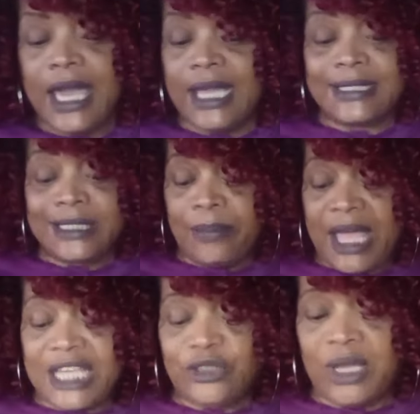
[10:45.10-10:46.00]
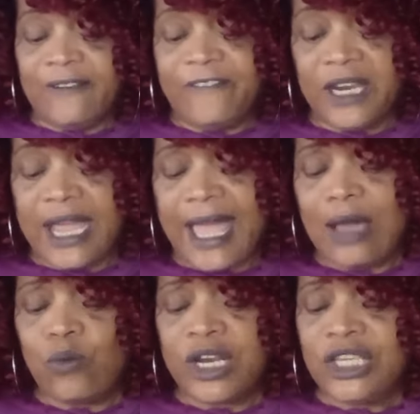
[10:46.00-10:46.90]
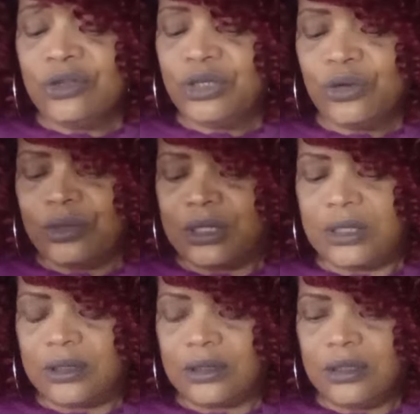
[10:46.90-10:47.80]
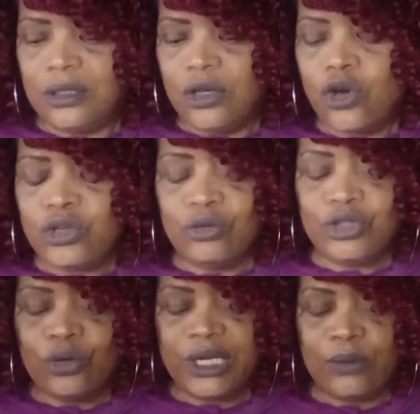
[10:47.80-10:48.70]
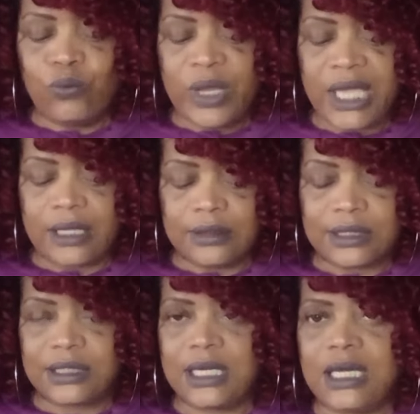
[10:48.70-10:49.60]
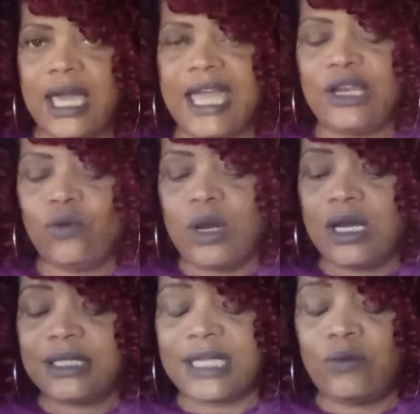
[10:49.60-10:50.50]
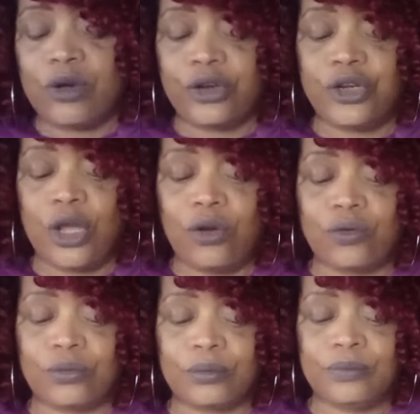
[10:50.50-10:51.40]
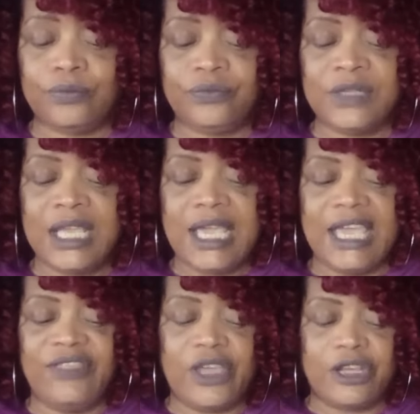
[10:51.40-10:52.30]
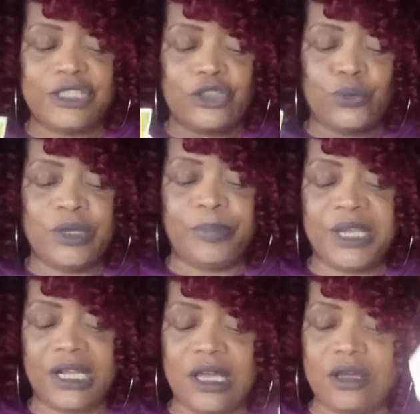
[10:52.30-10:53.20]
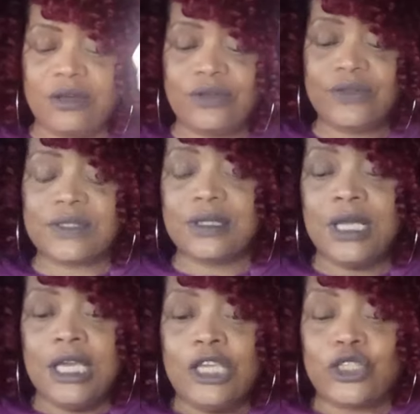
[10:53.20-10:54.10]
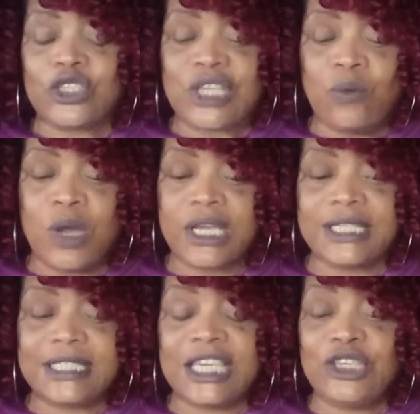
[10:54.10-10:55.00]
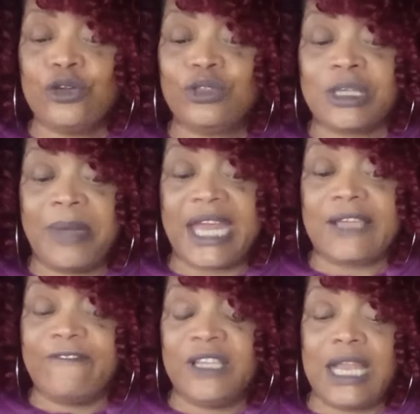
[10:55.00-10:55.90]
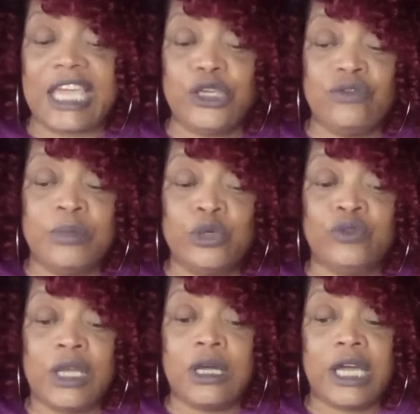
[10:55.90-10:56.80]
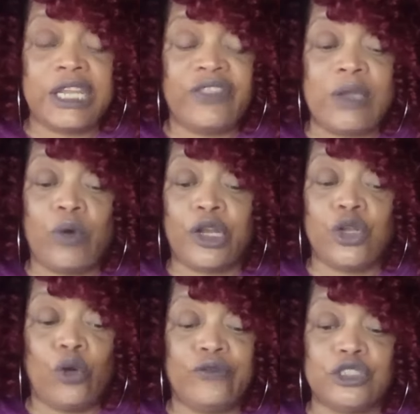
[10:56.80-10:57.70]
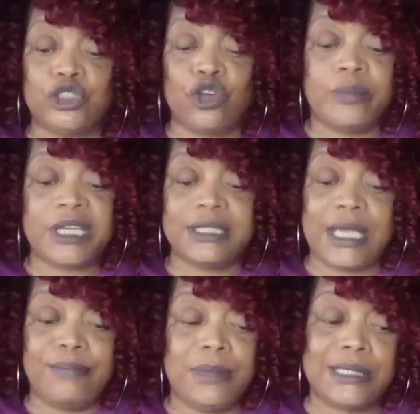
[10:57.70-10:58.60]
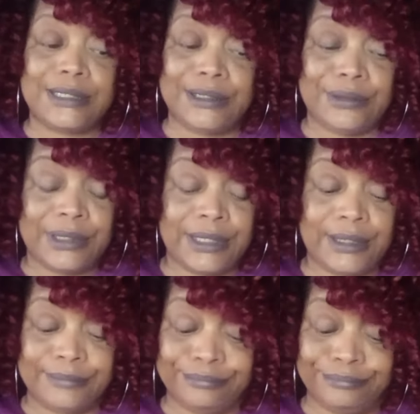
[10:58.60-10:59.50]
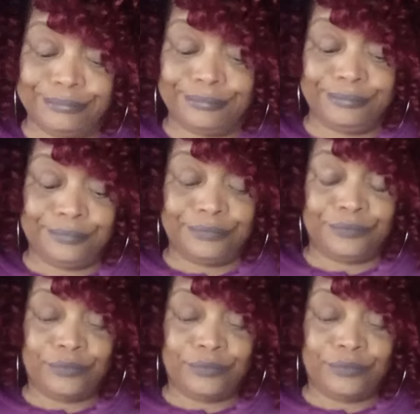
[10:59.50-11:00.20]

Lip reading: And somebody's trying to figure out, what are you doing? Who you doing it with? See, Eight of Wands, they want to know. And there's the Three of Pentacles. So someone could see you. Somebody could feel like you've moved on, and they want to know for sure because they miss you, honey. Mm-hmm.